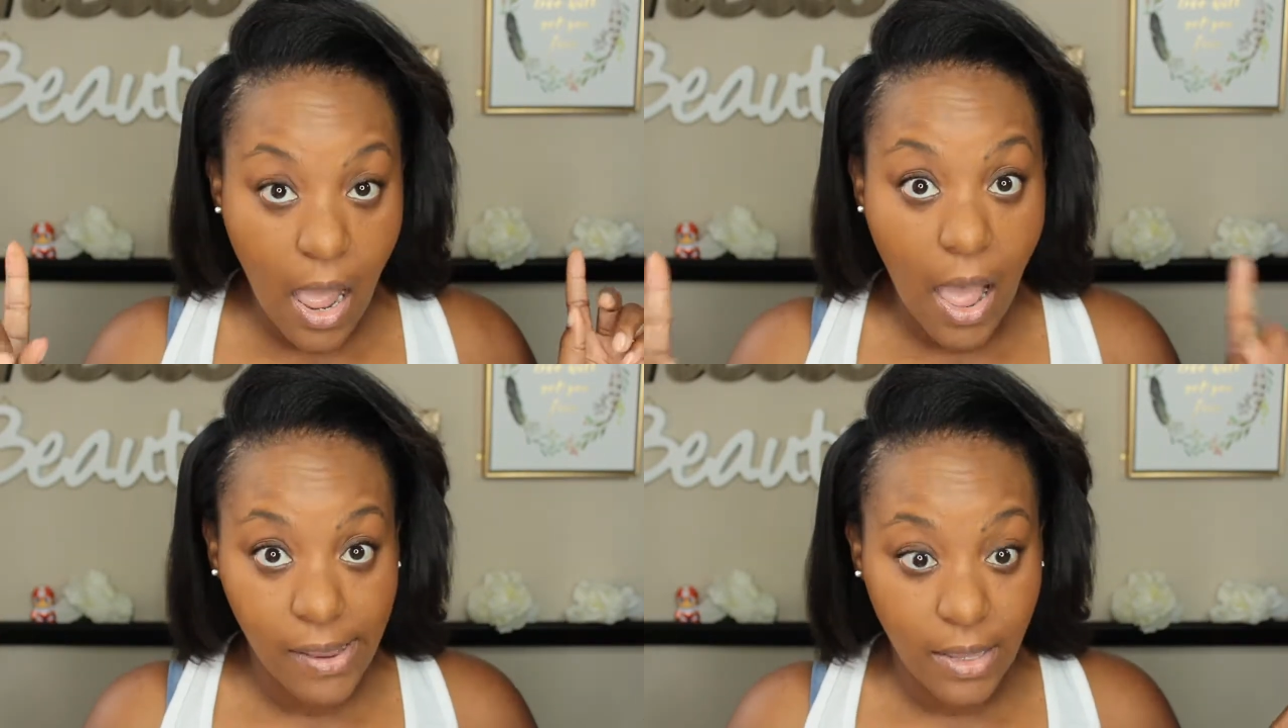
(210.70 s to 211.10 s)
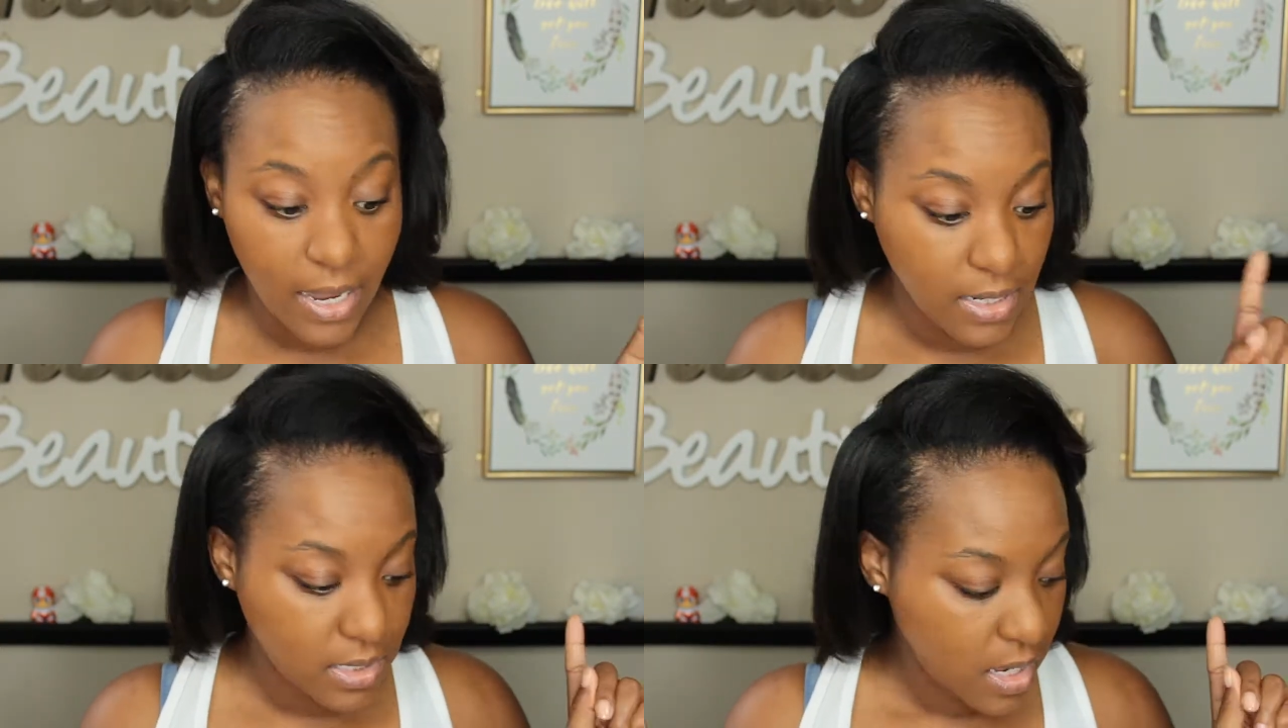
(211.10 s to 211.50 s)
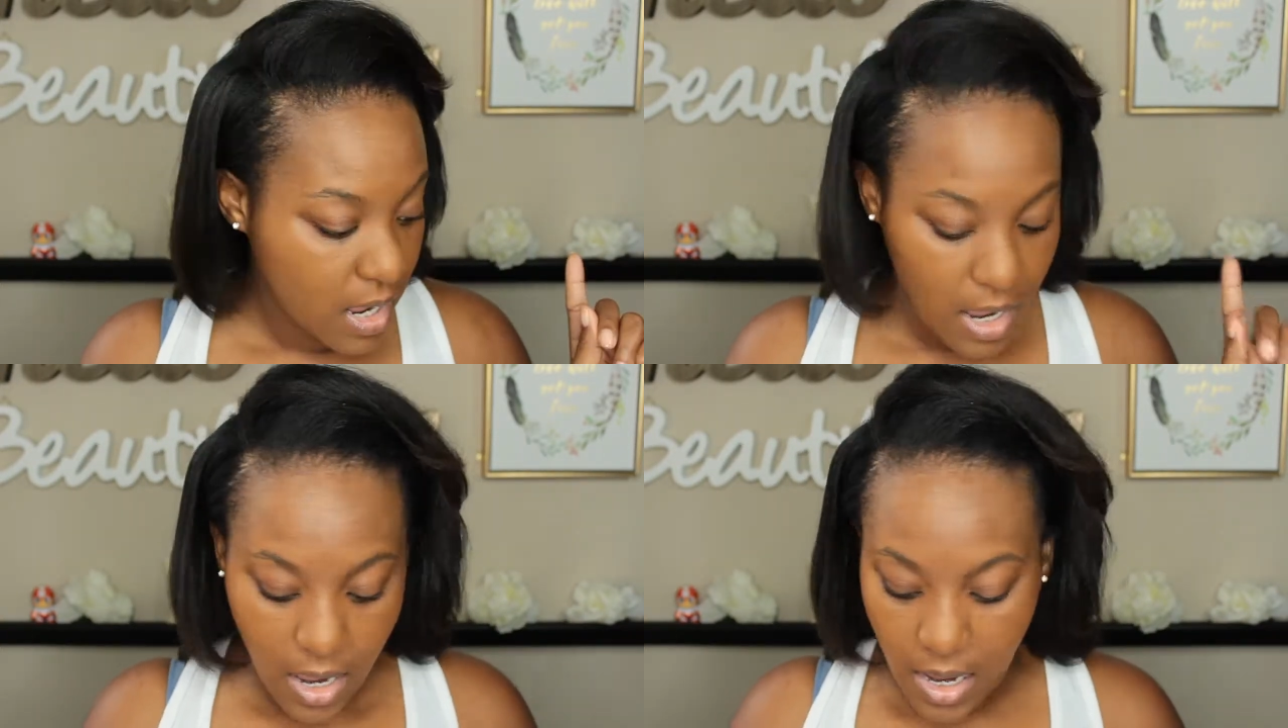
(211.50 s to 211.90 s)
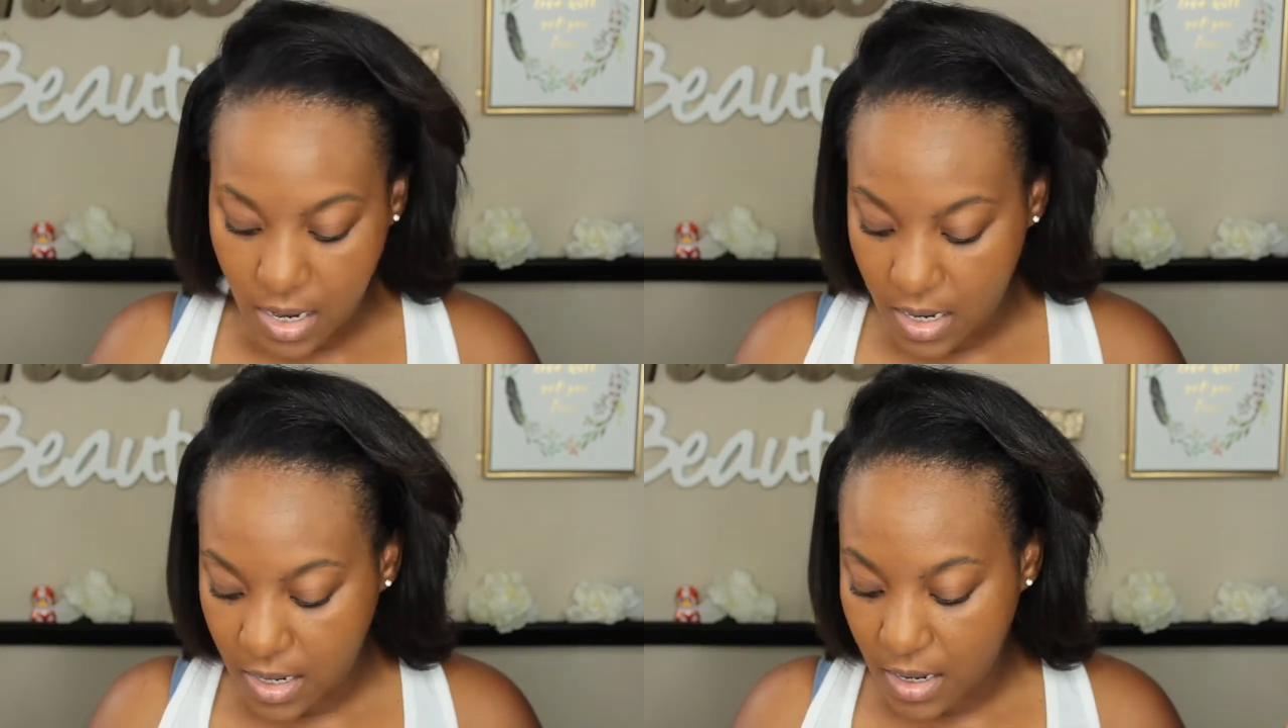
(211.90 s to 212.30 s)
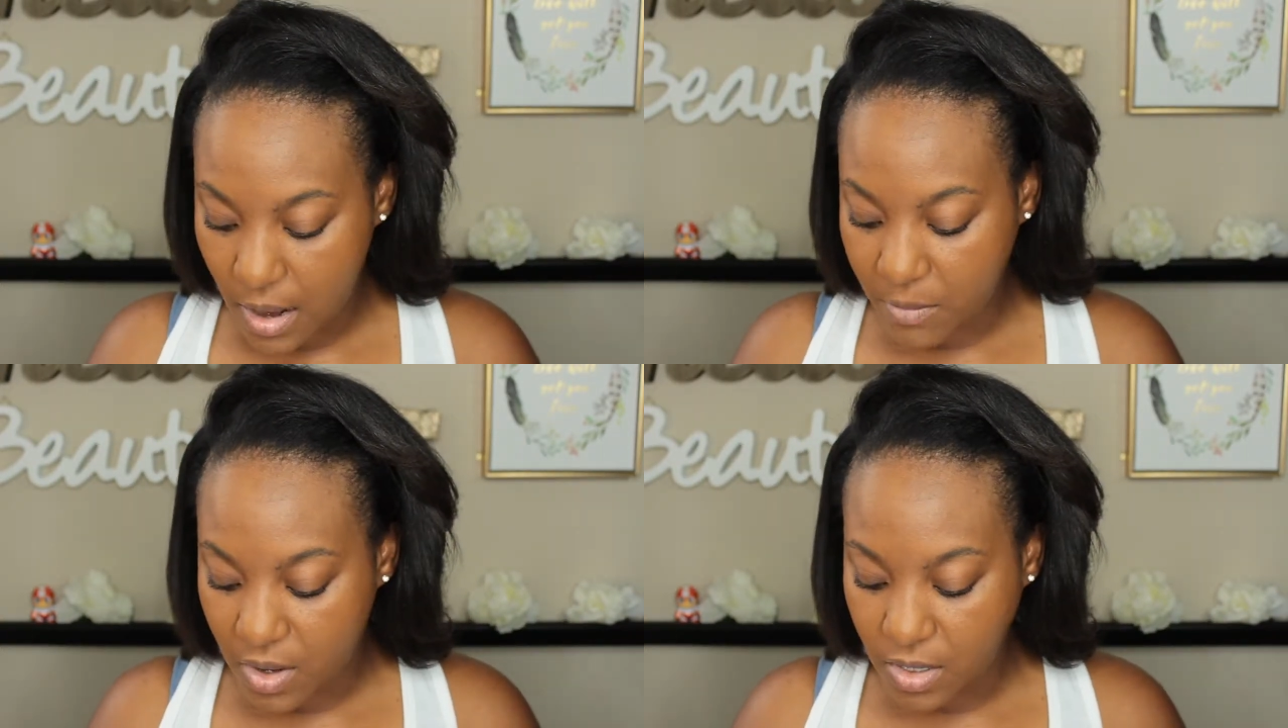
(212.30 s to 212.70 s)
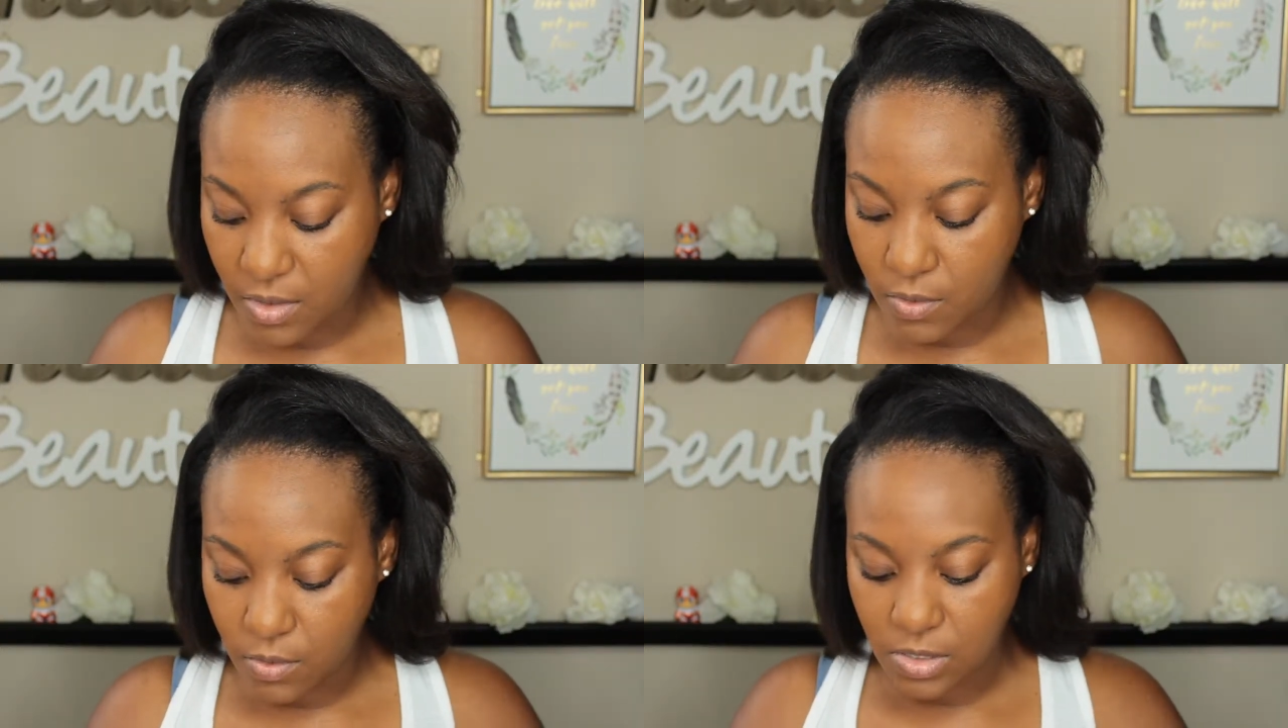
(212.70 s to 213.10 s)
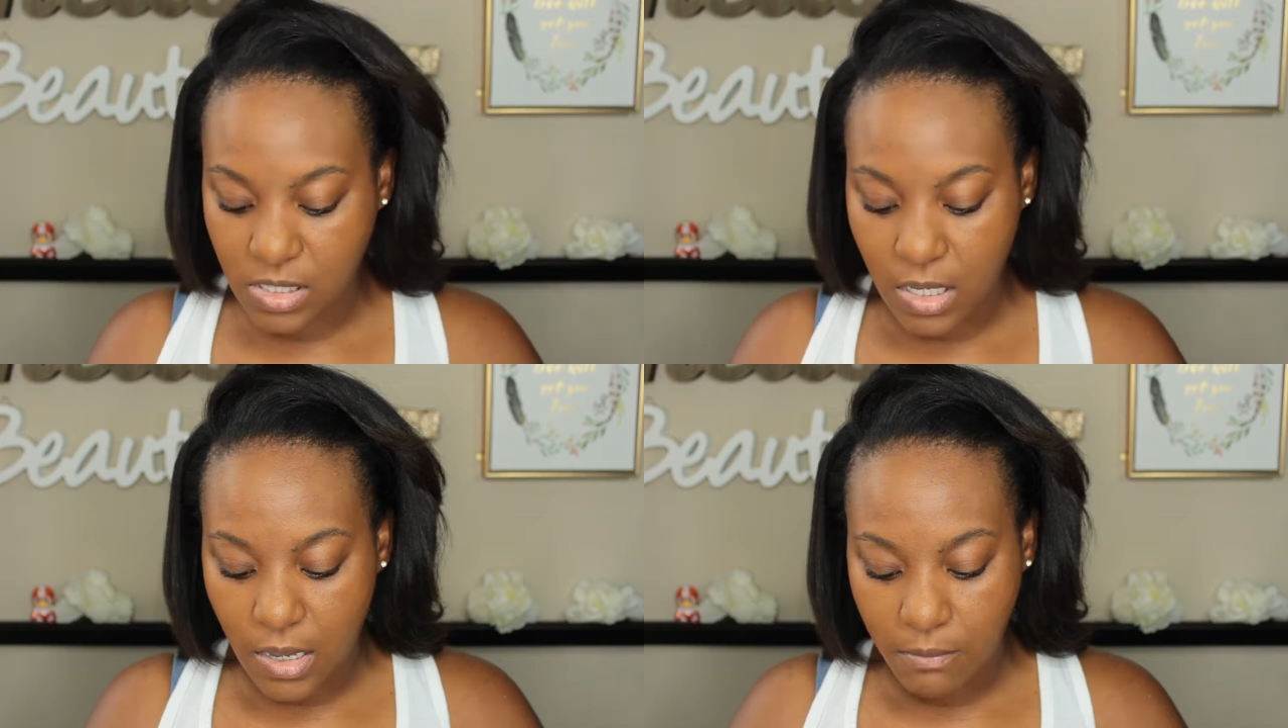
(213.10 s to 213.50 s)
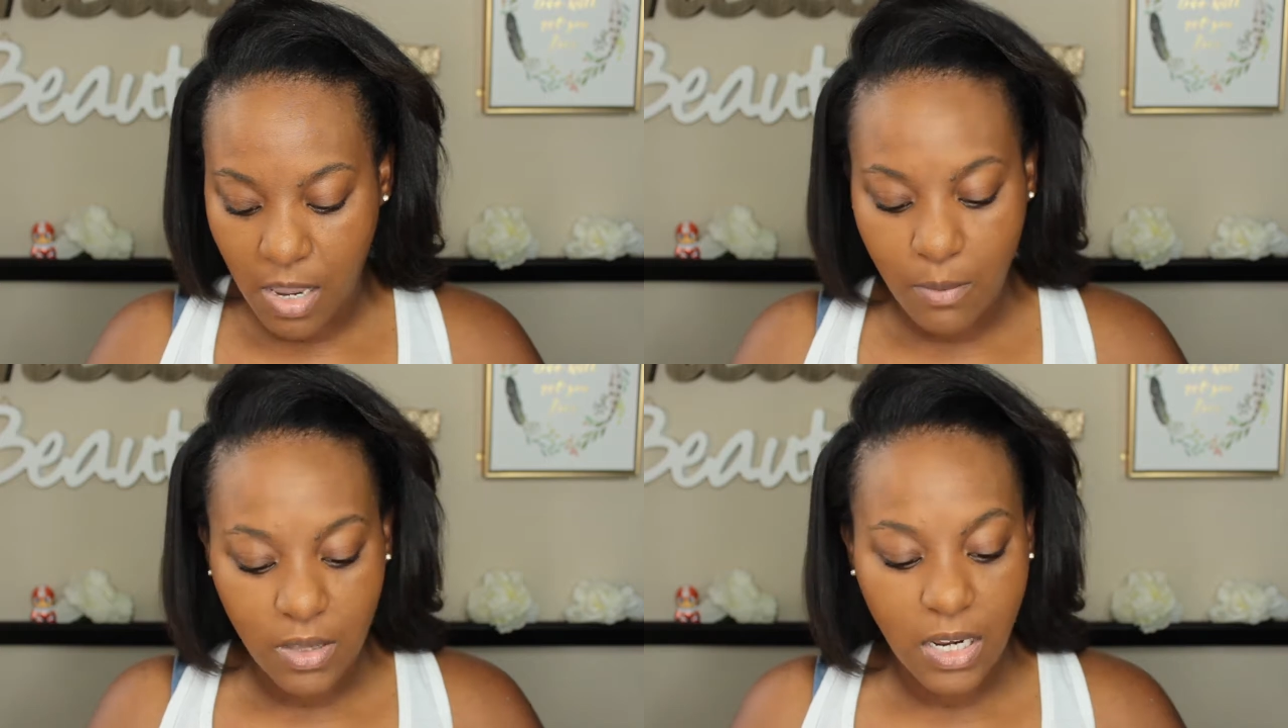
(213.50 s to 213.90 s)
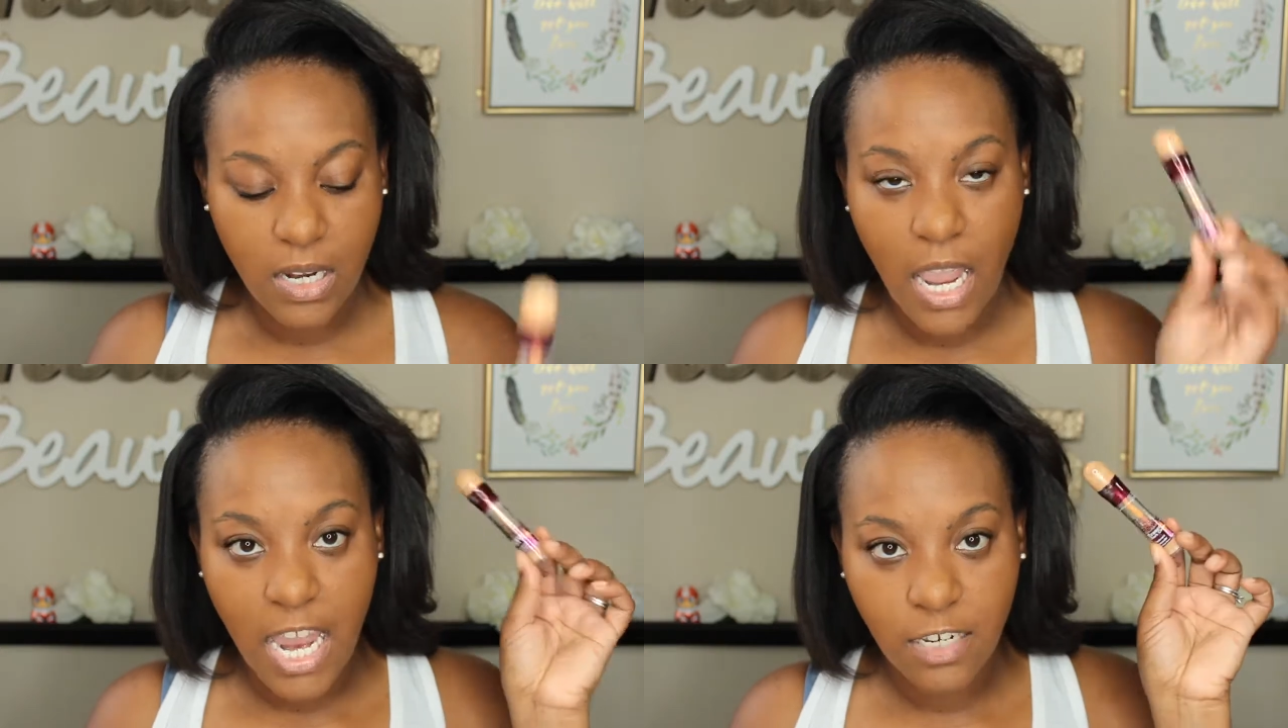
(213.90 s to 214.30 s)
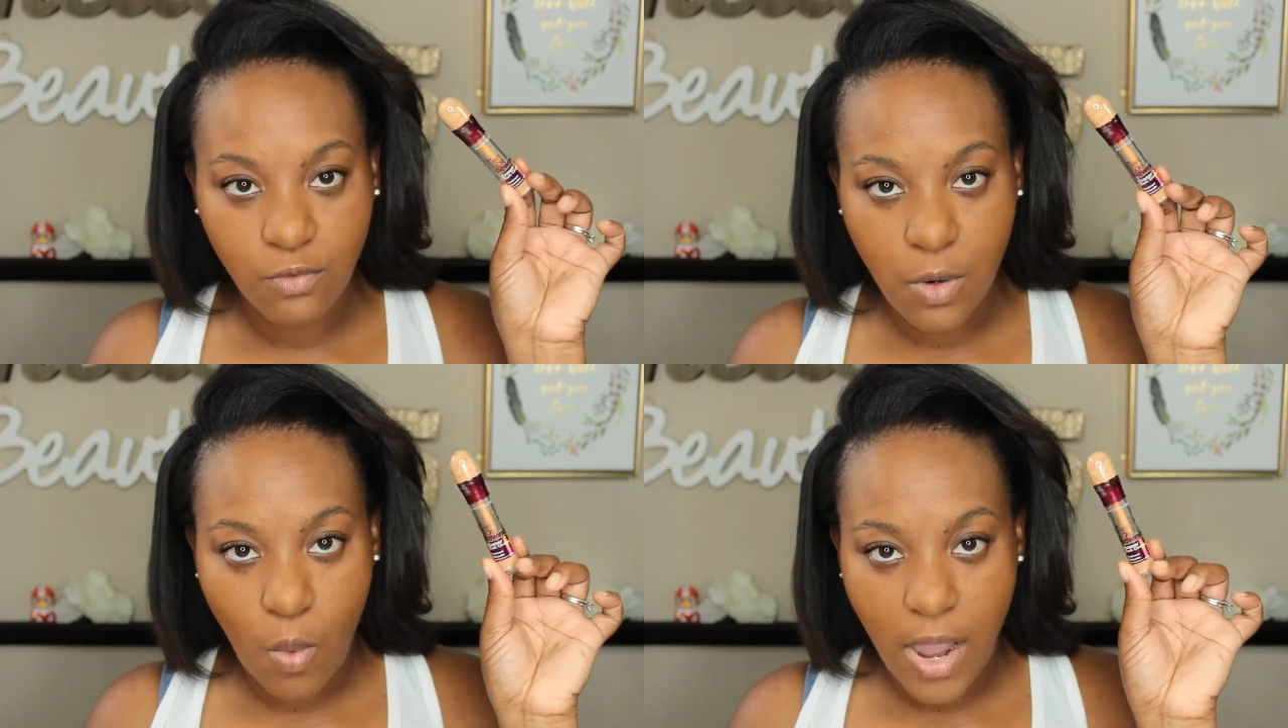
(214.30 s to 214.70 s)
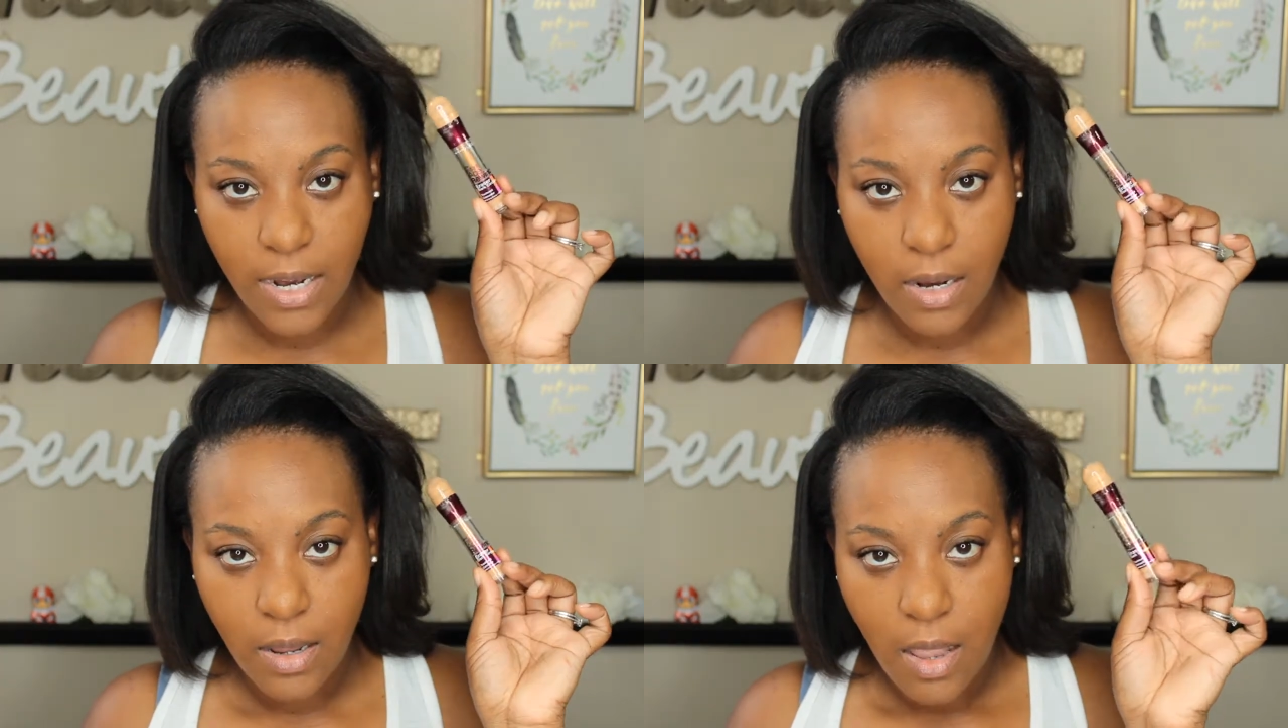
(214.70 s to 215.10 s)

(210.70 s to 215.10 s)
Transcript: Highlight, and I'm going to use the Maybelline Age Rewind